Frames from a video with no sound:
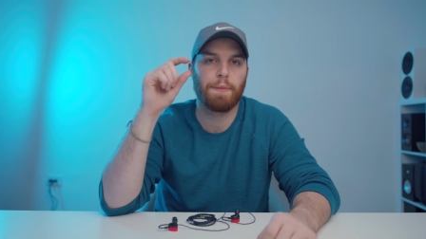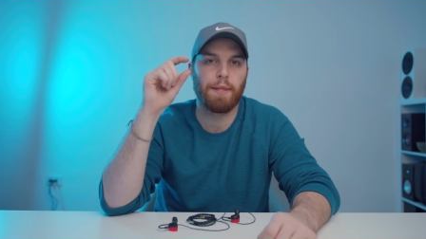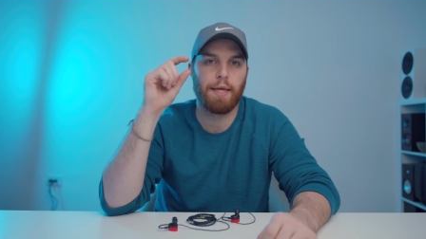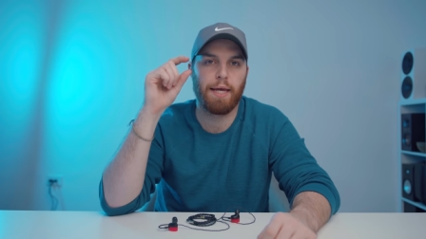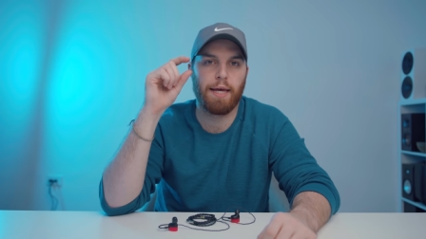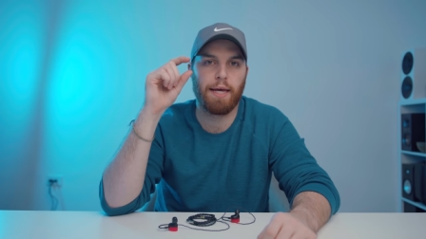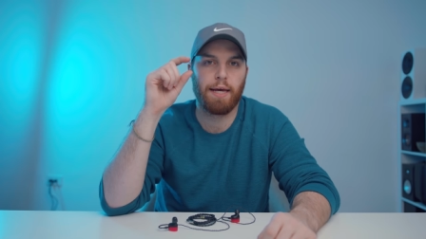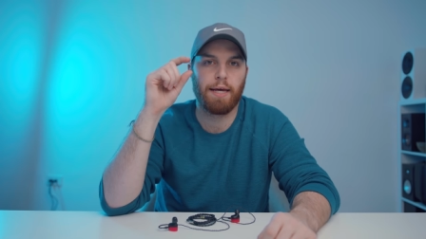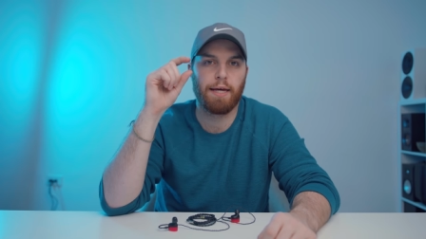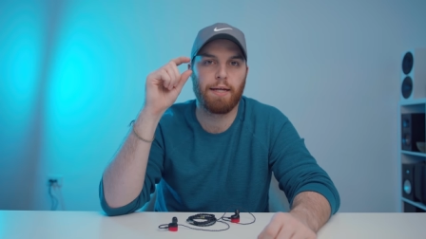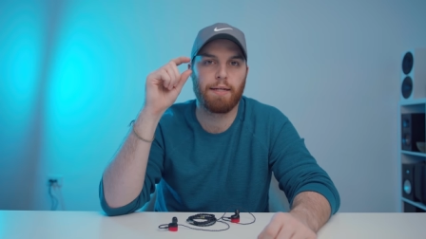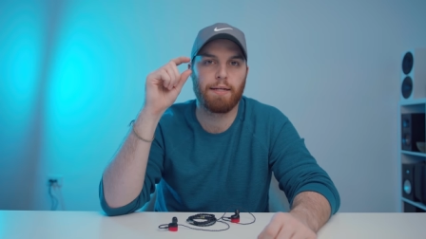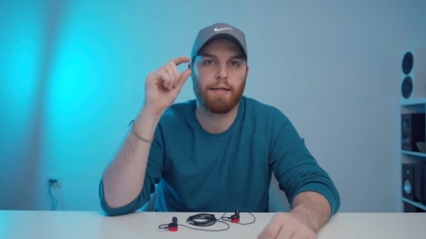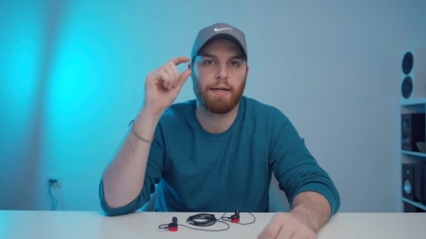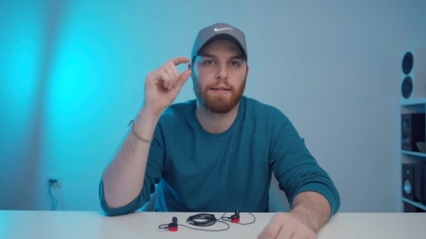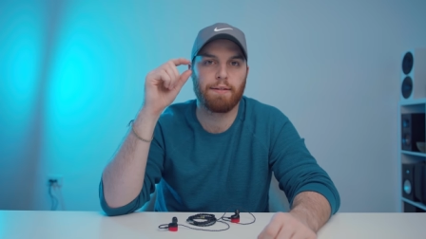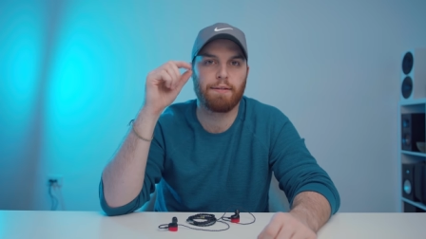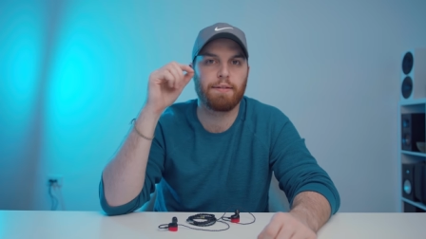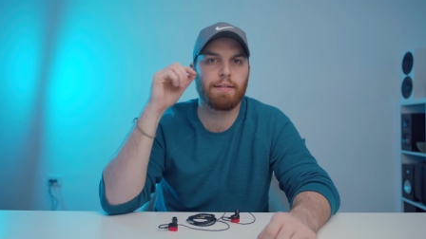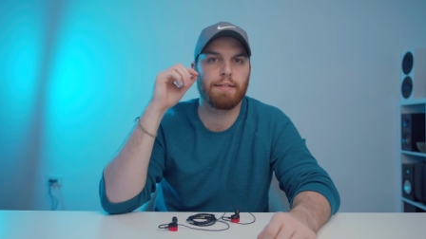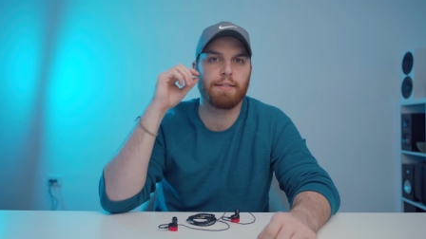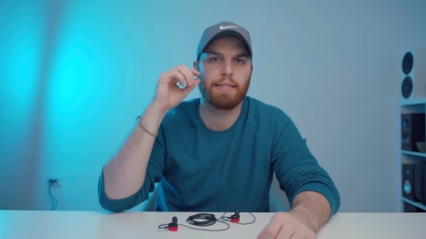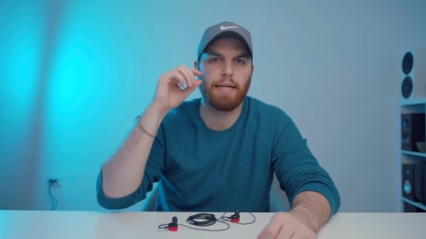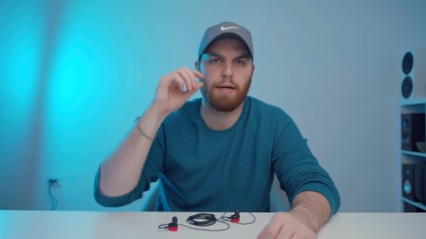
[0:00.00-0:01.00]
and I
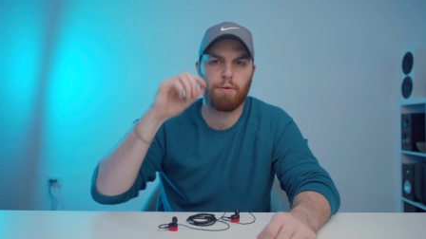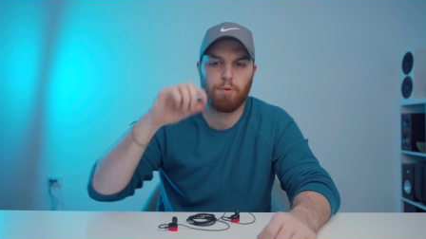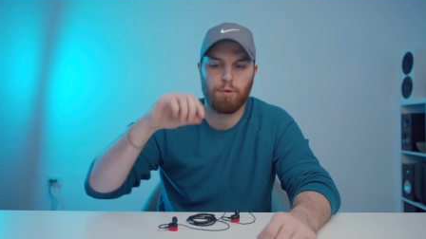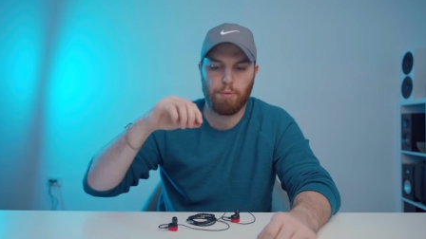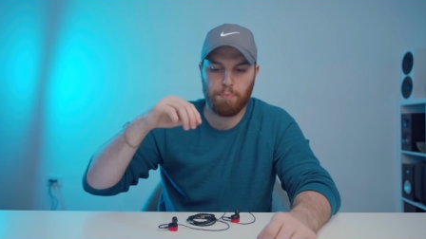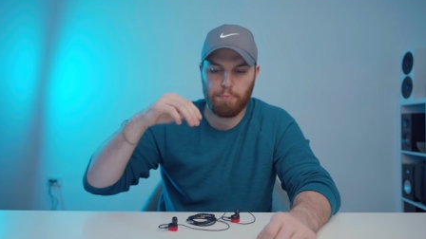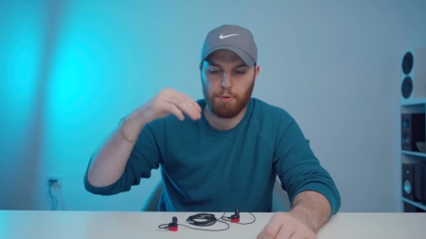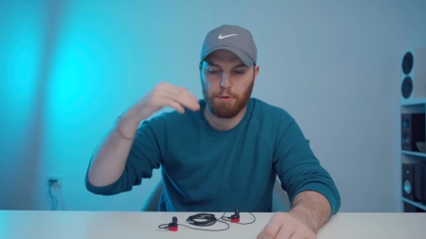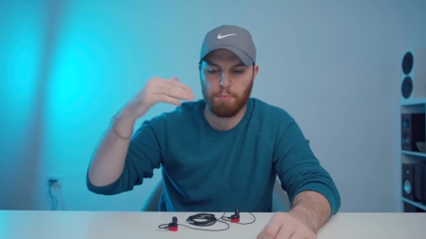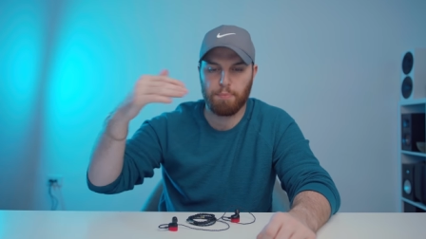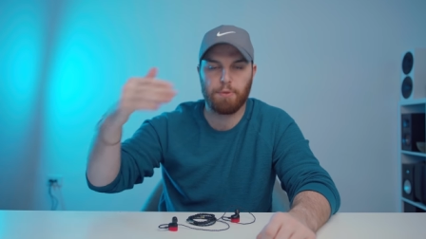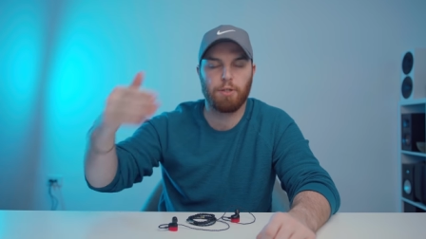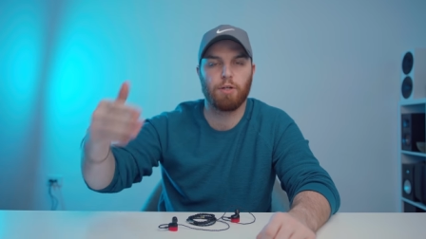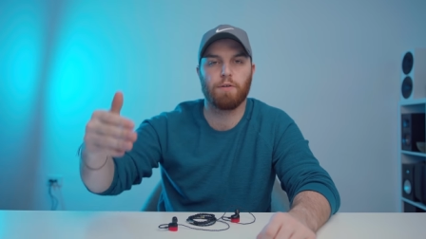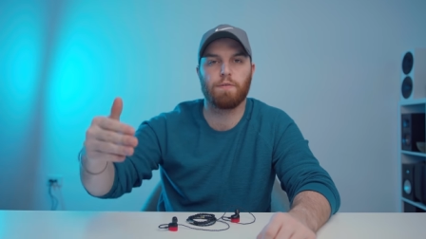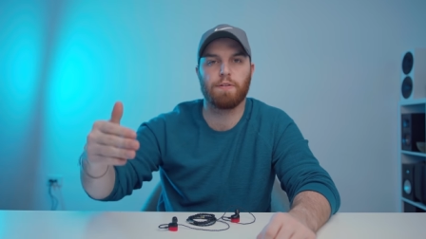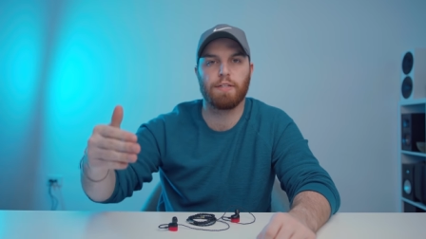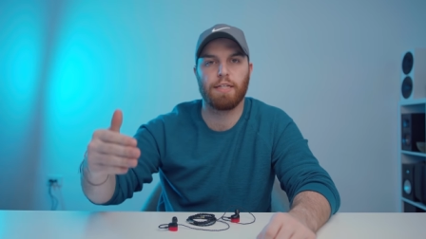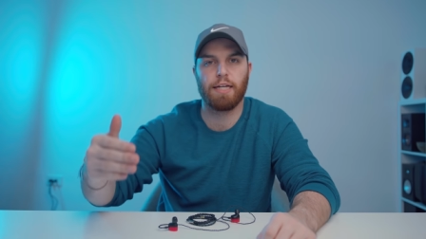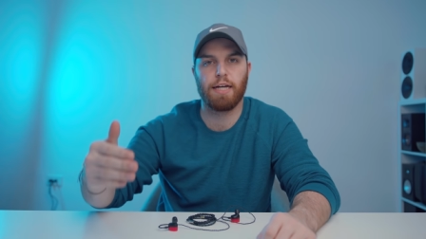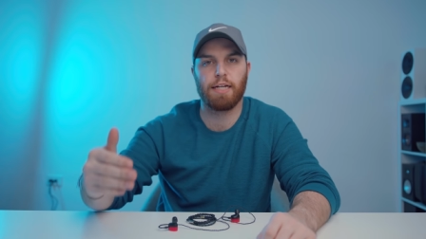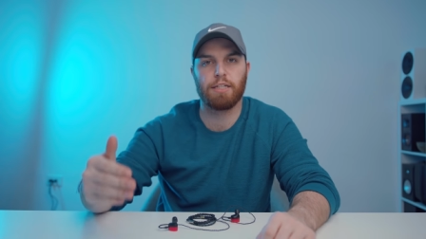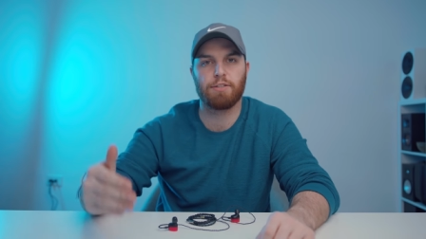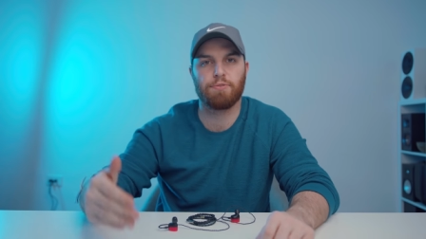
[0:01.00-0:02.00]
think that would have put me over
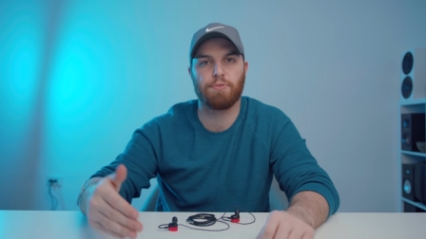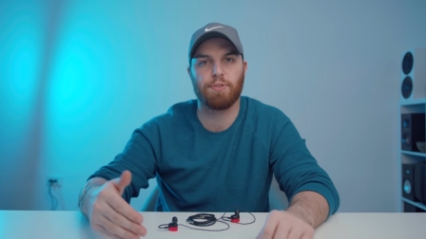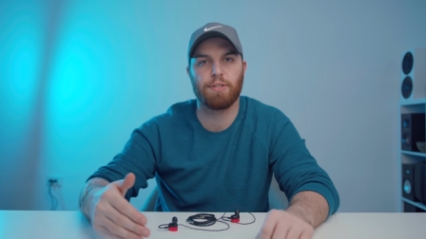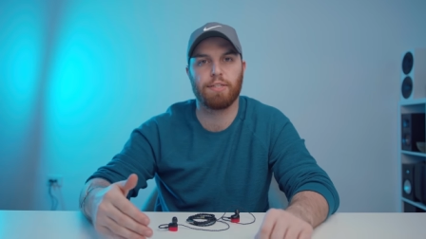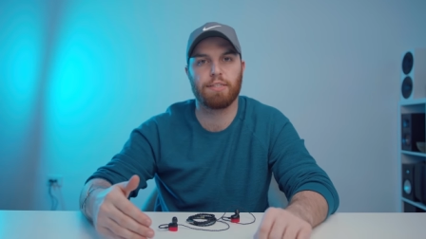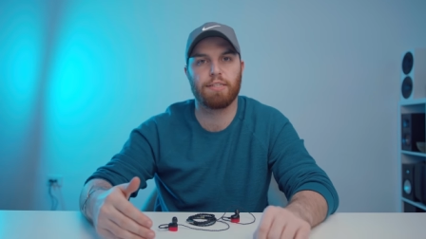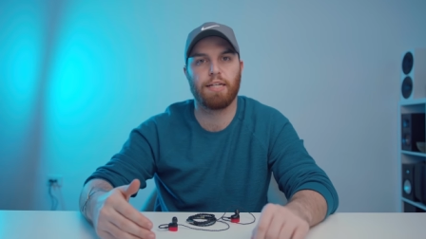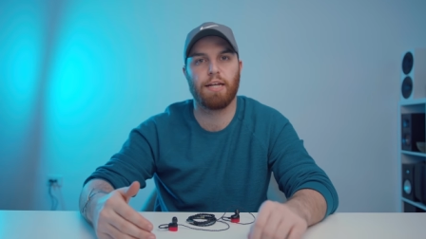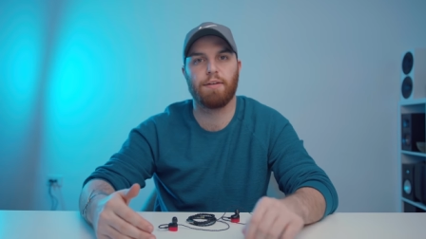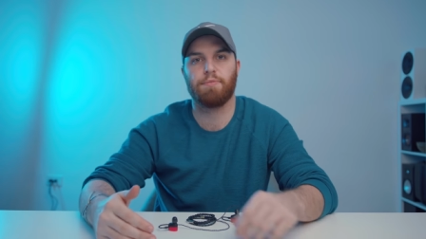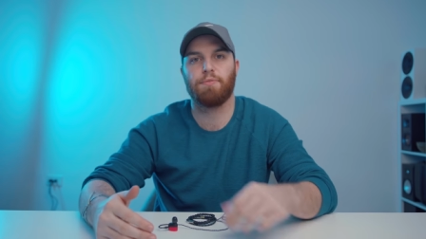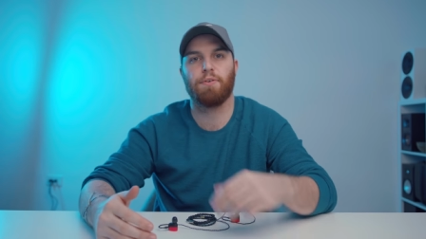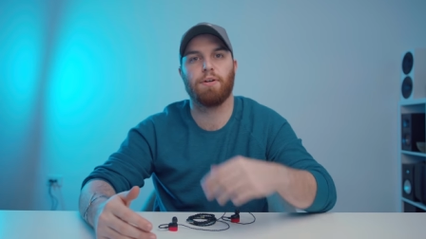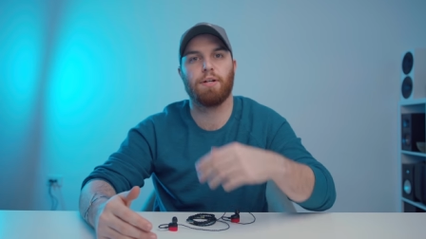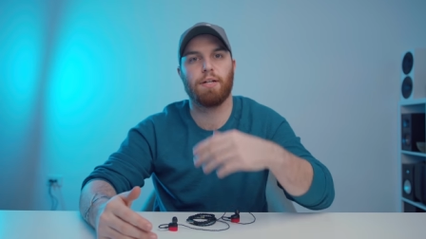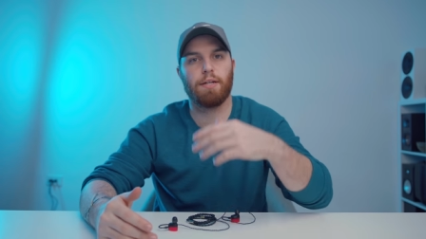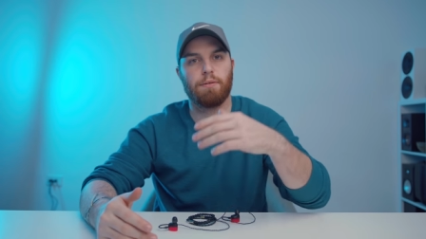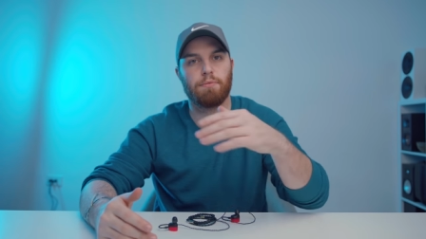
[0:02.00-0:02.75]
the edge for this headphone.